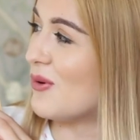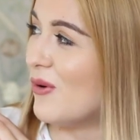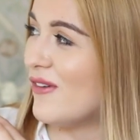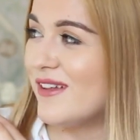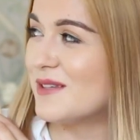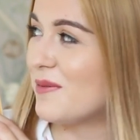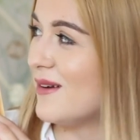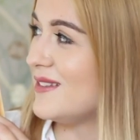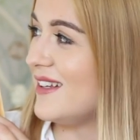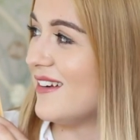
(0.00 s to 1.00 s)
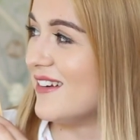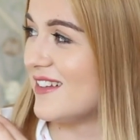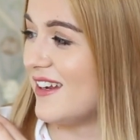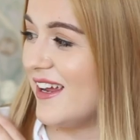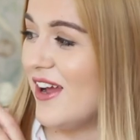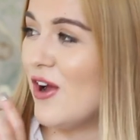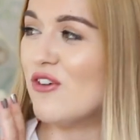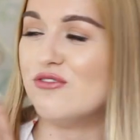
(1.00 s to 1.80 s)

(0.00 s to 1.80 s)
all of these post-it notes on it